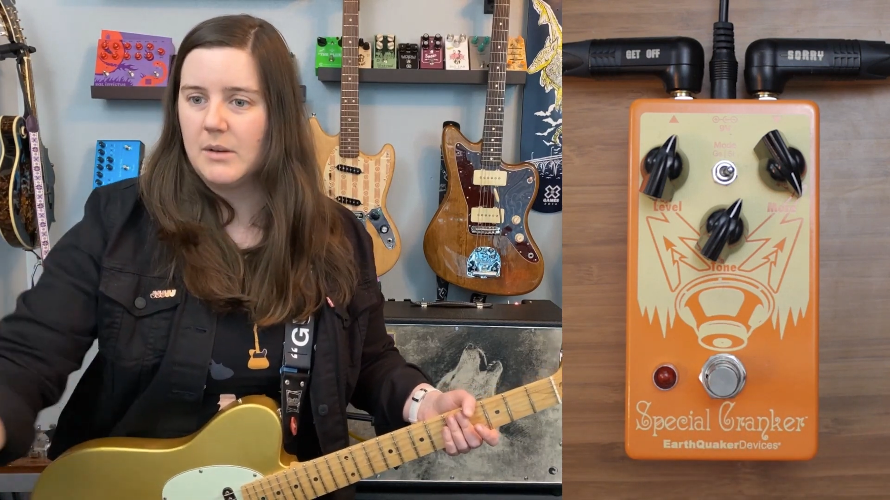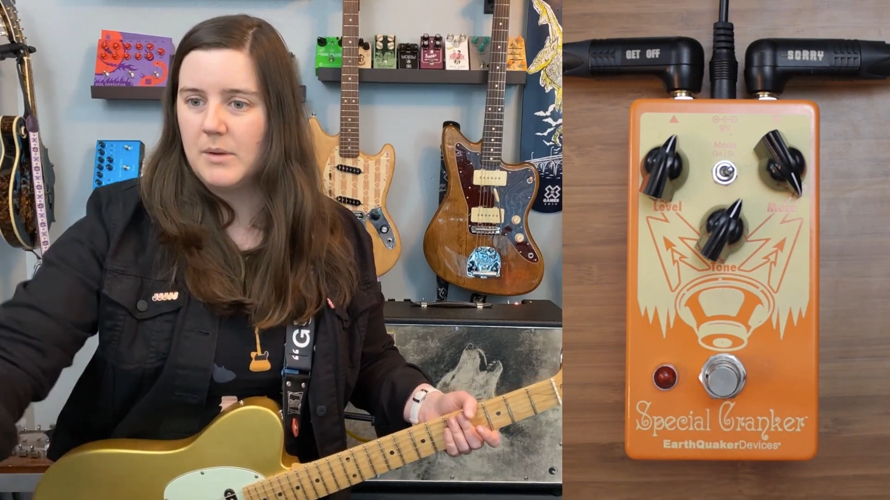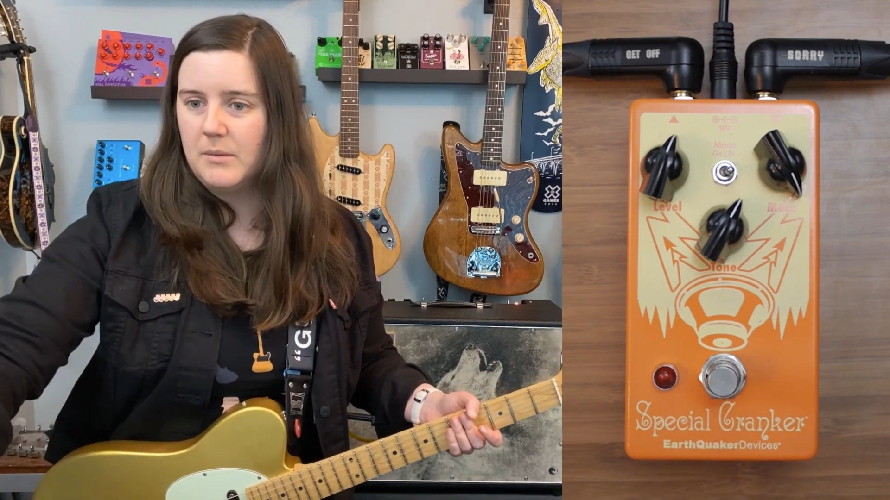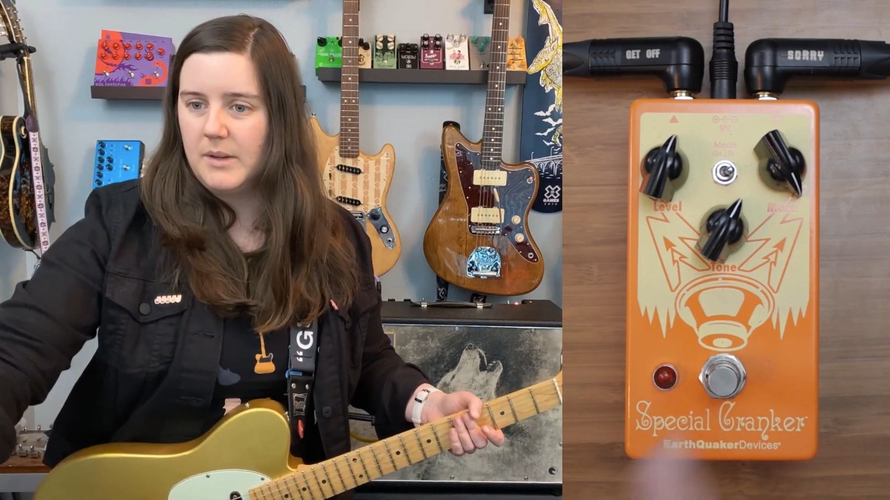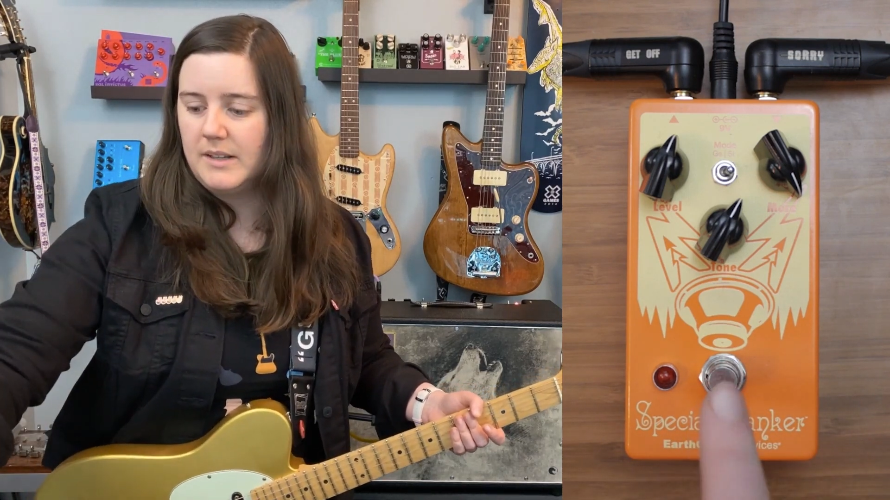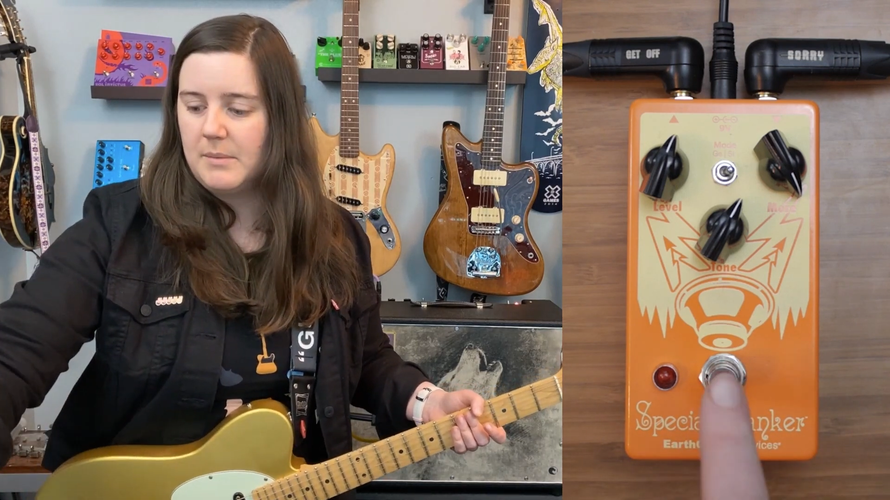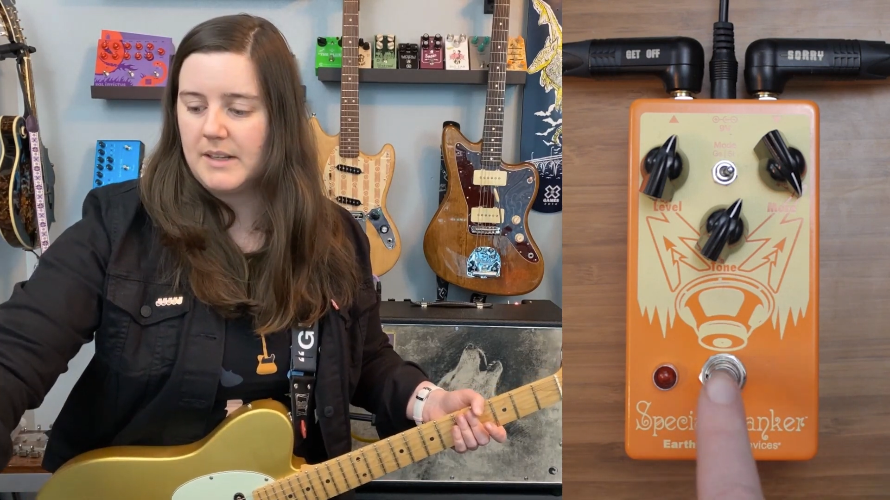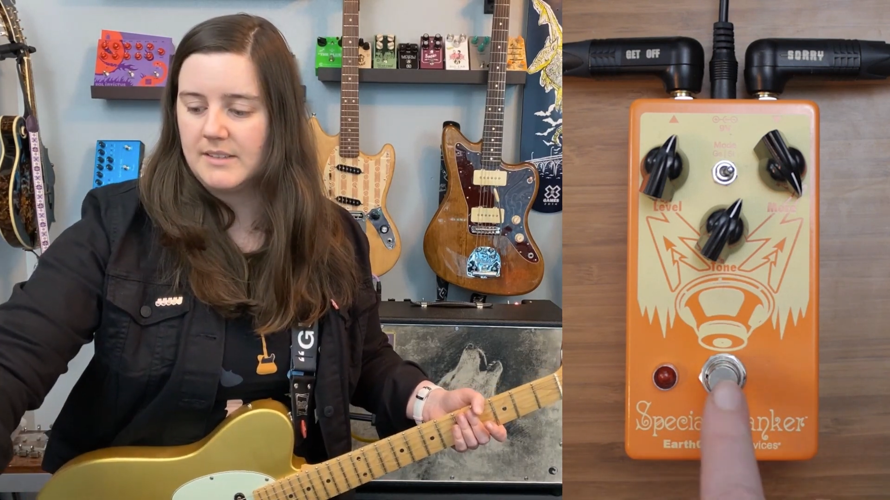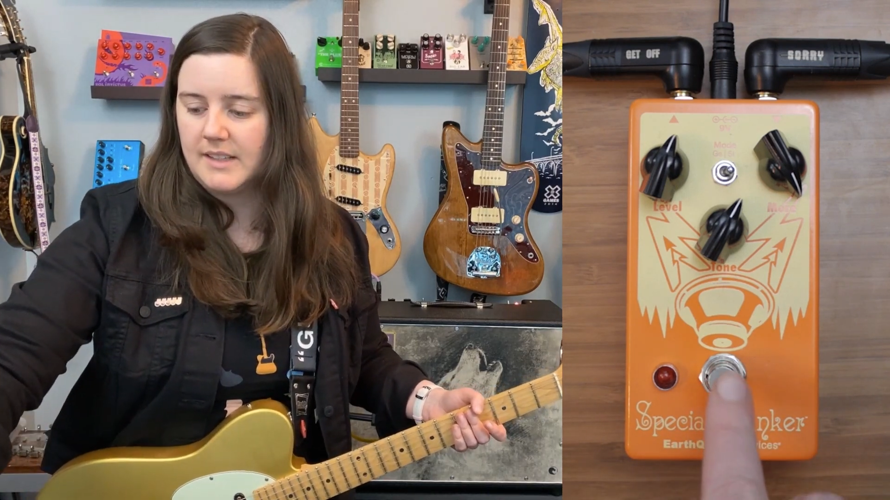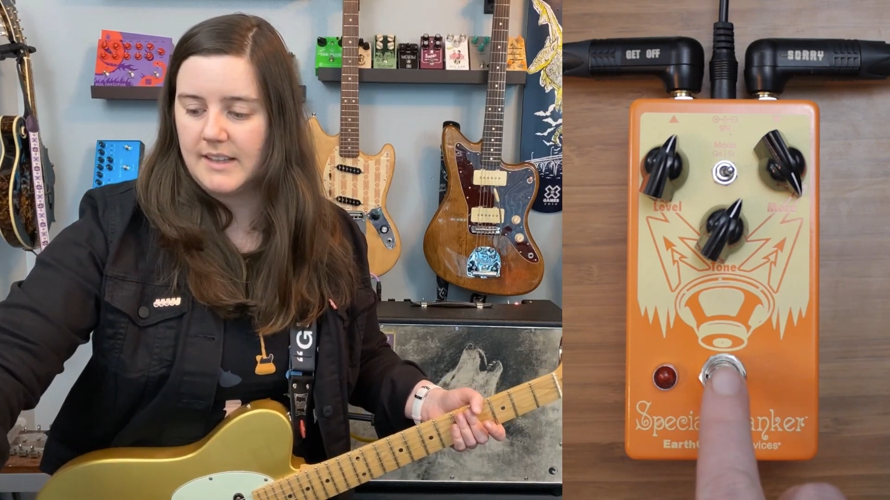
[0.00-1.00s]
when
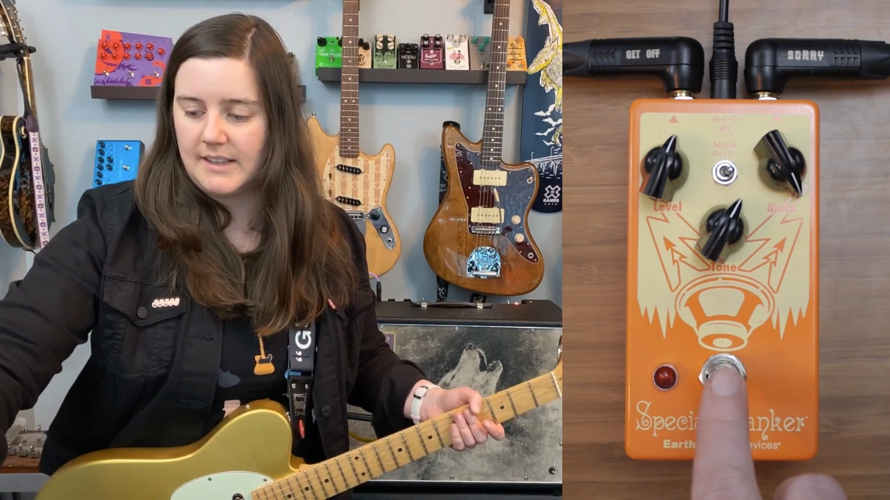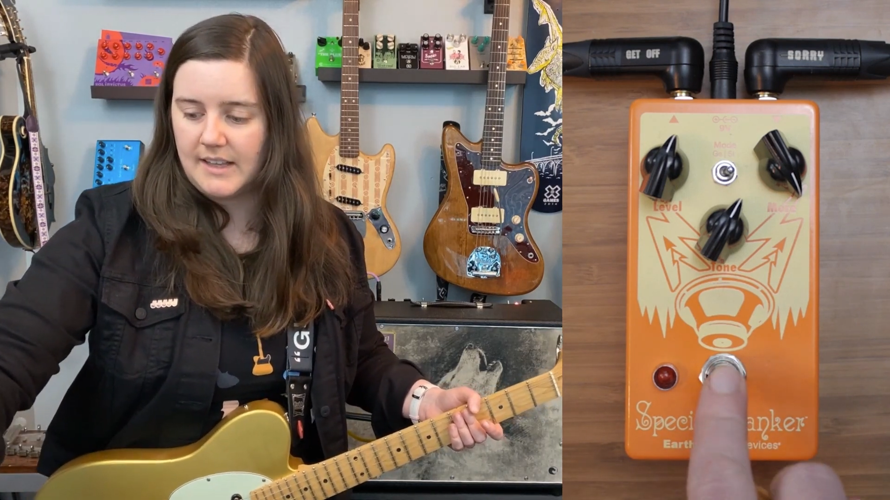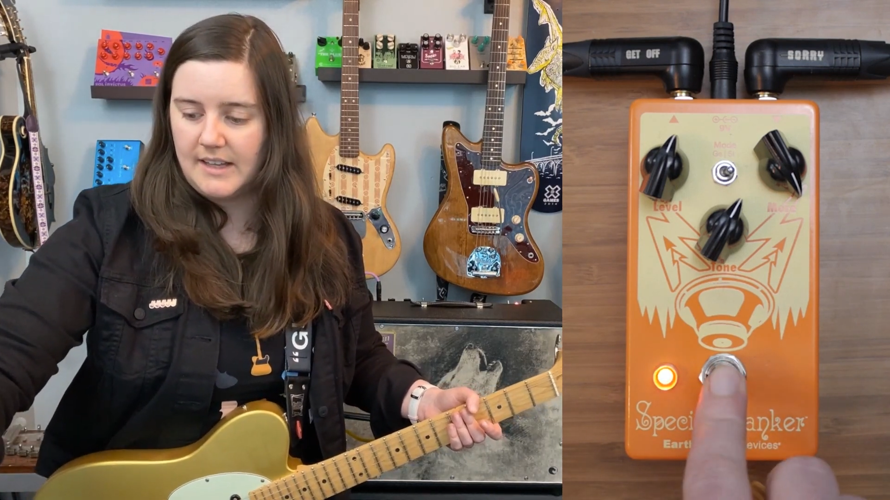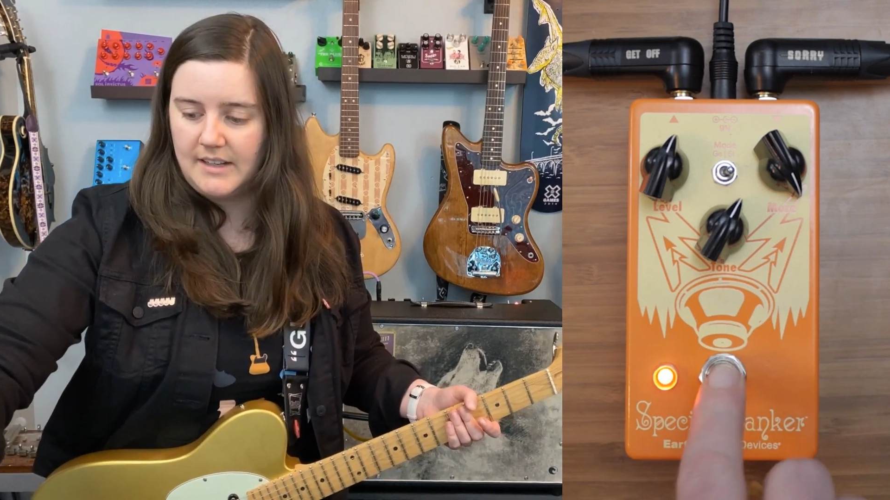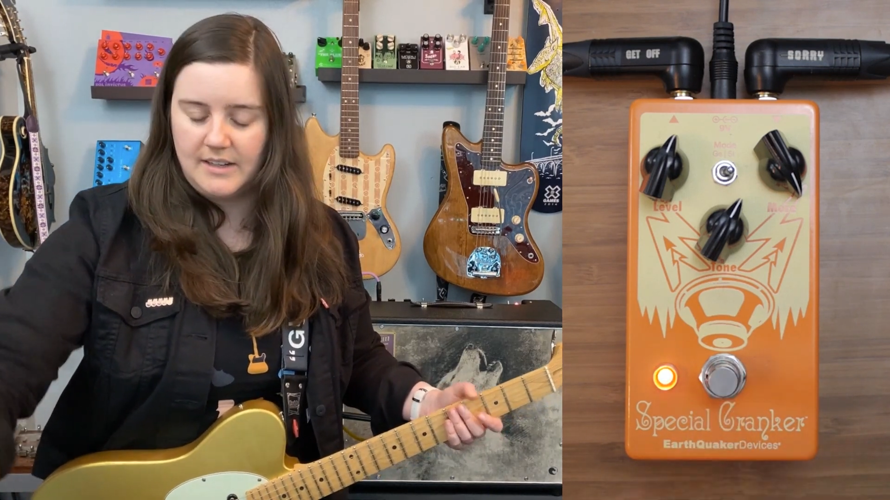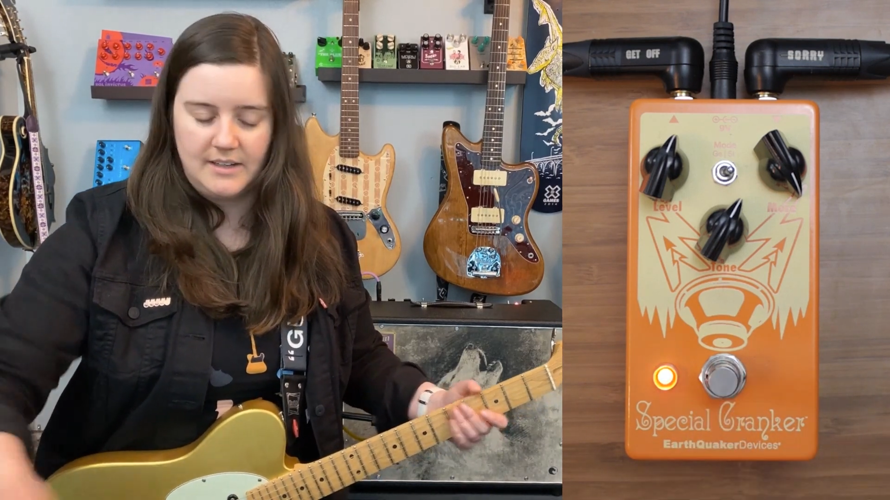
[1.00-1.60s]
pedals get like that.